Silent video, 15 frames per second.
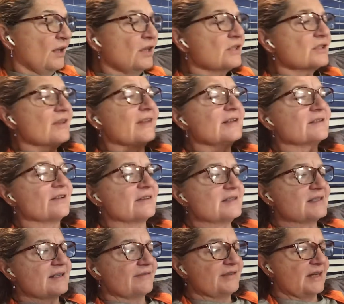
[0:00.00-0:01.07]
So that's all the
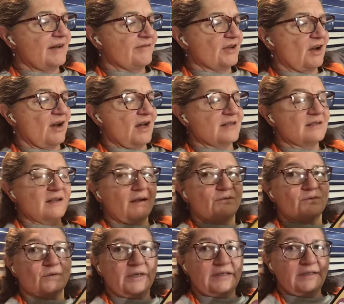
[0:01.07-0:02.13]
stuff that I've got
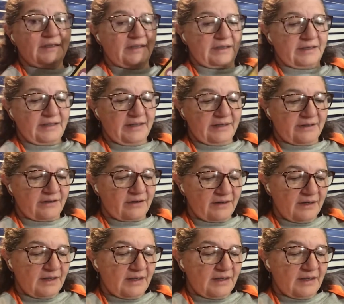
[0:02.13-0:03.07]
written in here.